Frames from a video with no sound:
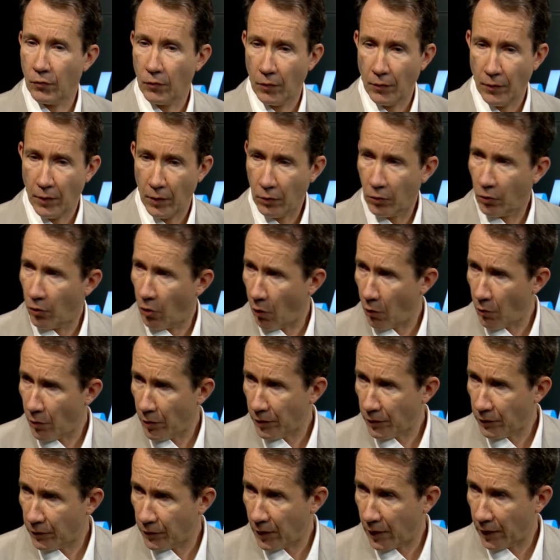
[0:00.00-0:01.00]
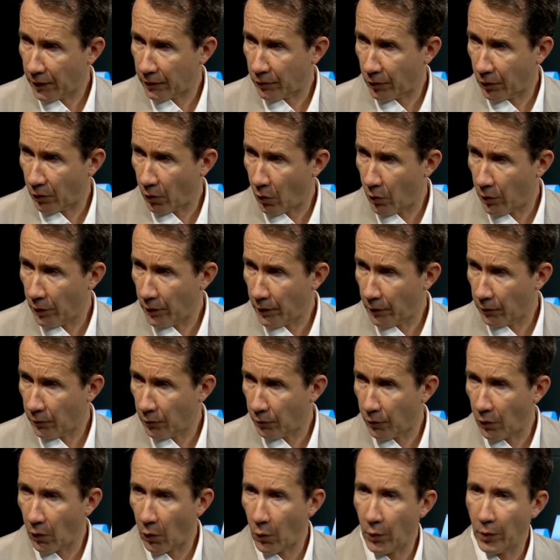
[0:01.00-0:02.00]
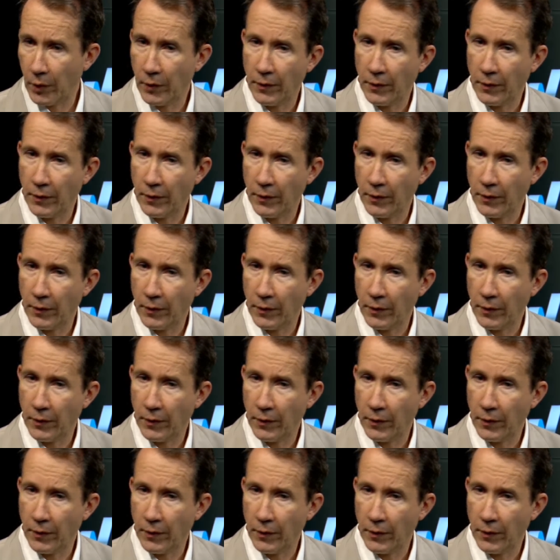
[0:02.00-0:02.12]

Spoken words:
the current, the electric current that's flowing.